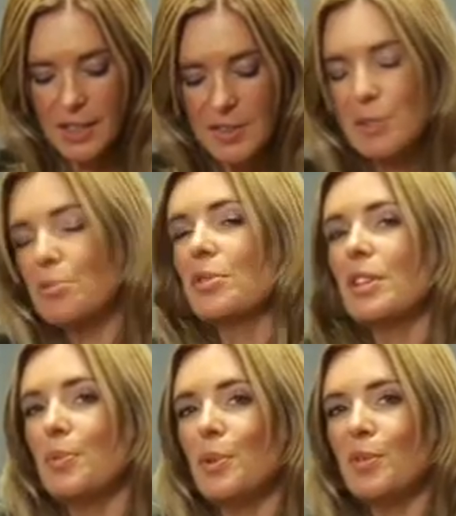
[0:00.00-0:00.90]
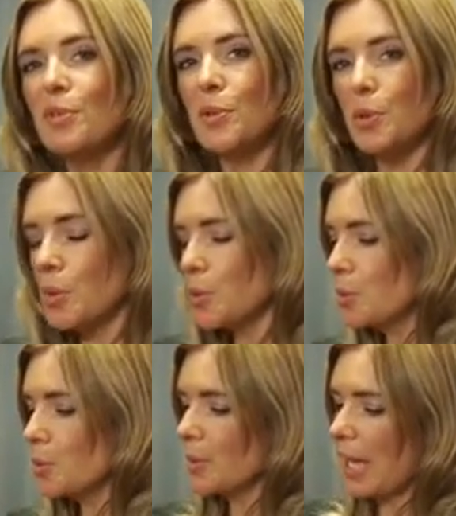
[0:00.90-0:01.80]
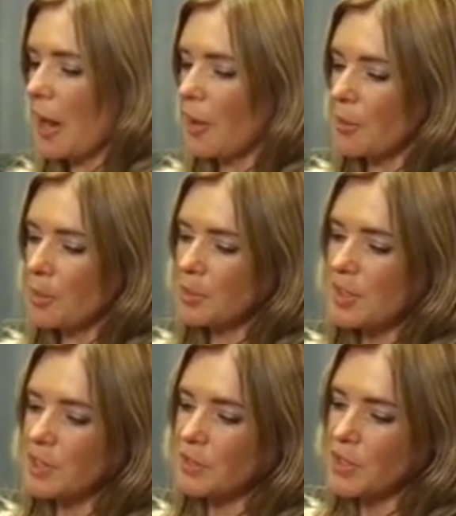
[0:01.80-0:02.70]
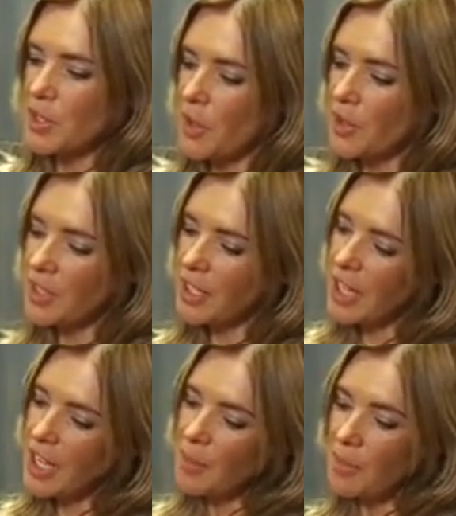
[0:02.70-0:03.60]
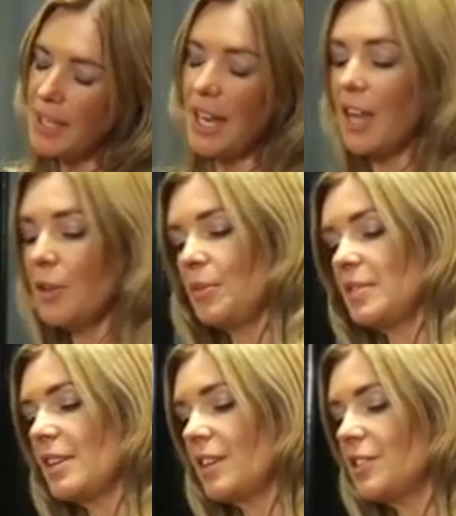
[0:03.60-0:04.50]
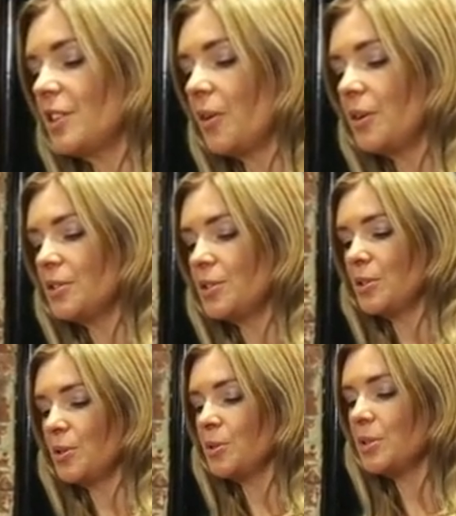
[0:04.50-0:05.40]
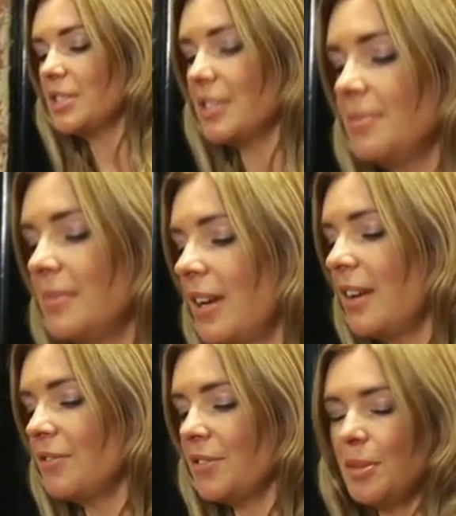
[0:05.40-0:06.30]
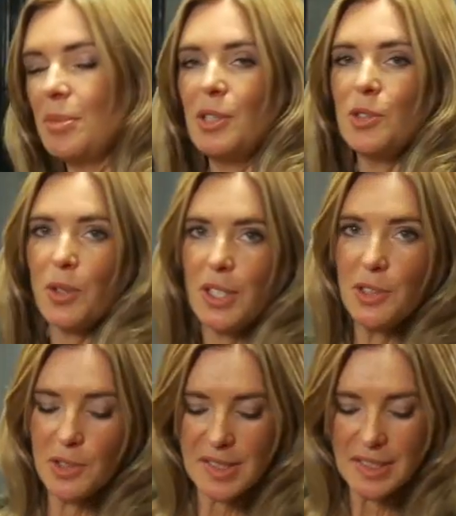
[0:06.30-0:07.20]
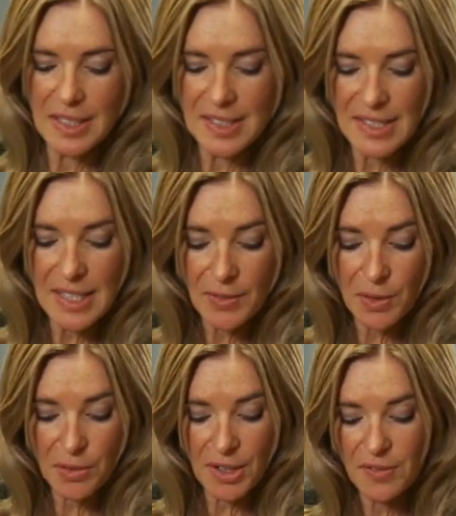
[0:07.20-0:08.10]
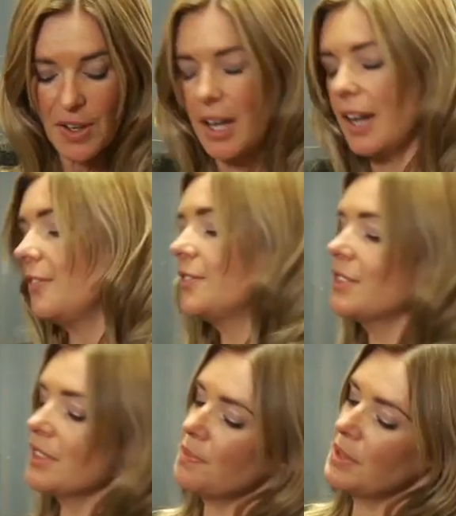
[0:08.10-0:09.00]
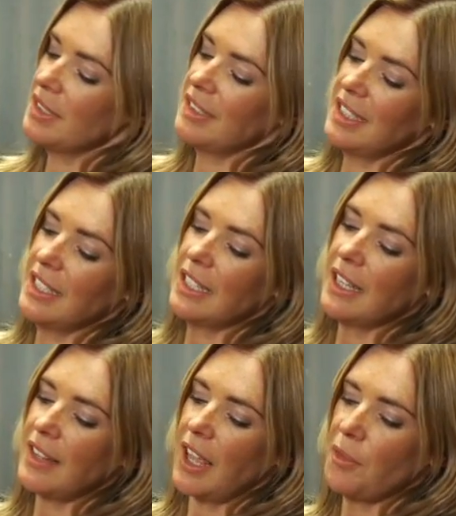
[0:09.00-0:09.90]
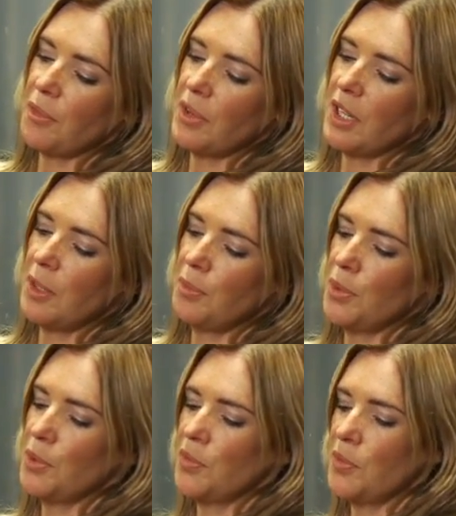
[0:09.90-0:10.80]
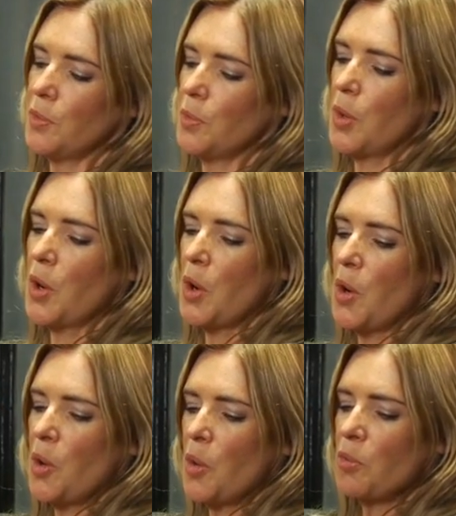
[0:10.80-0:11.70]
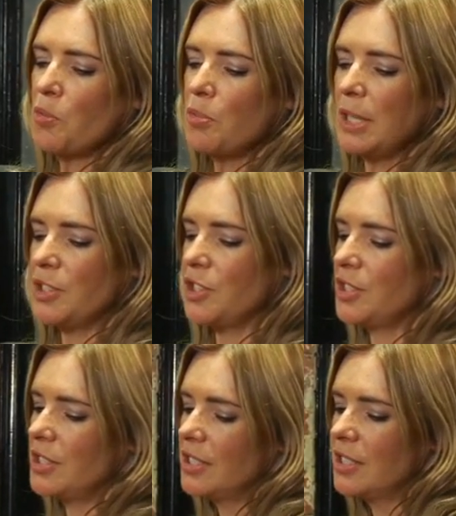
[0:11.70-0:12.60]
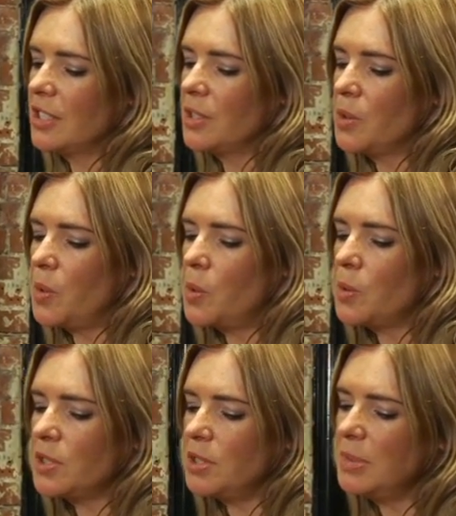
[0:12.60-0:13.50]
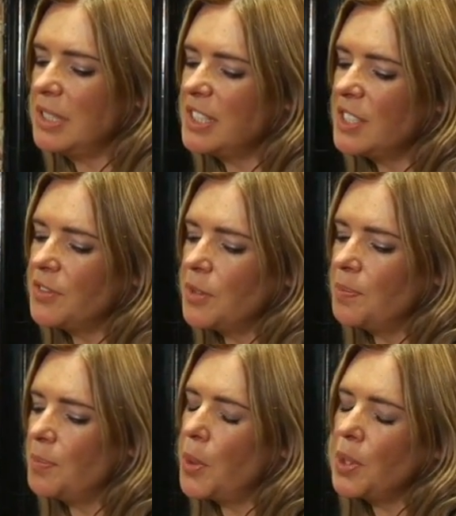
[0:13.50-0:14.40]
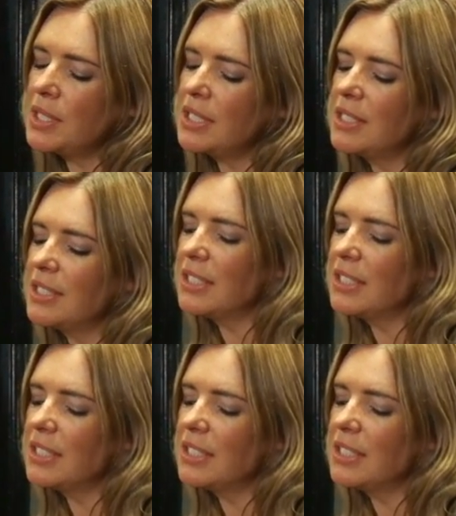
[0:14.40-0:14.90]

it gives a really beautiful, cool caramel sort of a tone. But now that we've started to go into autumn, I've really been enjoying using the 735 just because you can get that really beautiful, rich, autumny sort of a burnt